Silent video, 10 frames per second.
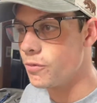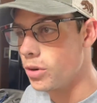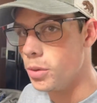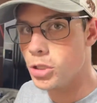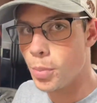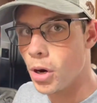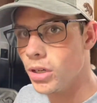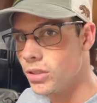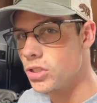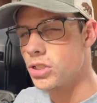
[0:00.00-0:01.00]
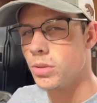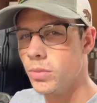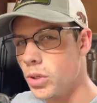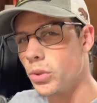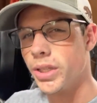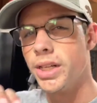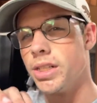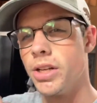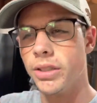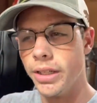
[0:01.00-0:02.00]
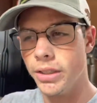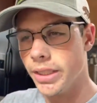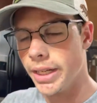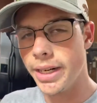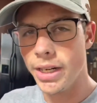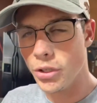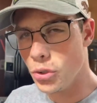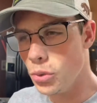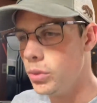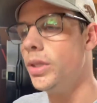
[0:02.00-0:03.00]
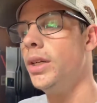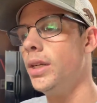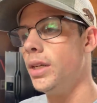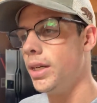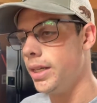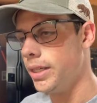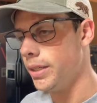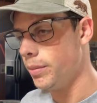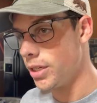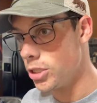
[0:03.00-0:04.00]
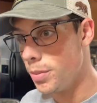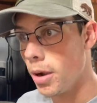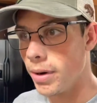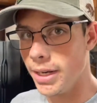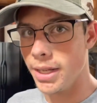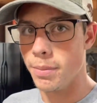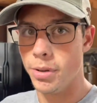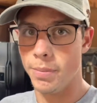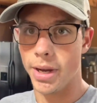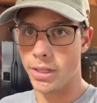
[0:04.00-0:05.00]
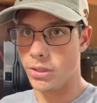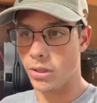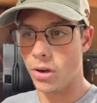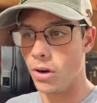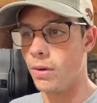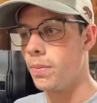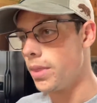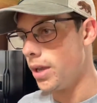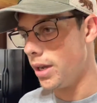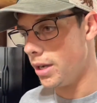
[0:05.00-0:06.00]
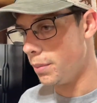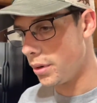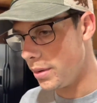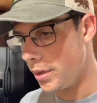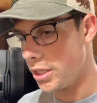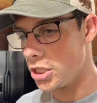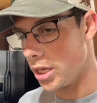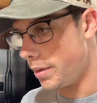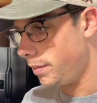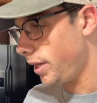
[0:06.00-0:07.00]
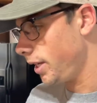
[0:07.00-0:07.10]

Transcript: the most part, there's some little things here and there that I need to do, but it's about ready to get put back into the car. Pretty much, me